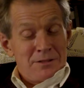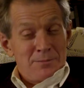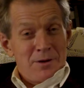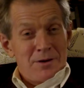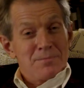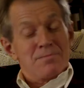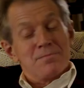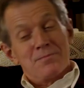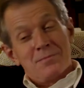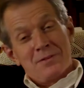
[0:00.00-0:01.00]
tomorrow,
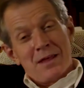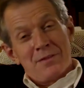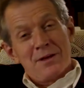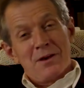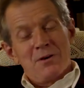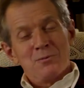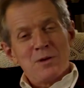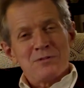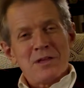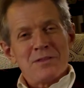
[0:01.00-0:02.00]
nothing on
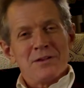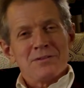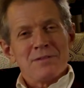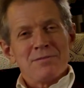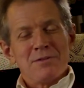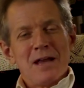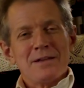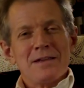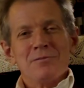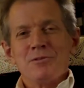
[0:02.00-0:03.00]
Wednesday, Thursday,
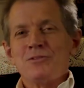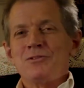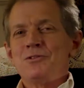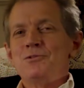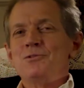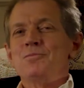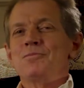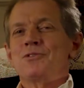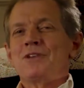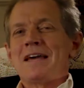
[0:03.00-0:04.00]
Friday, resume
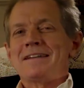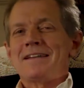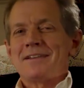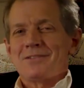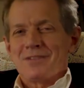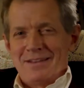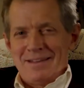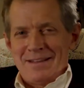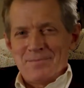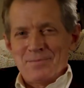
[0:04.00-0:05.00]
Saturday, Sunday.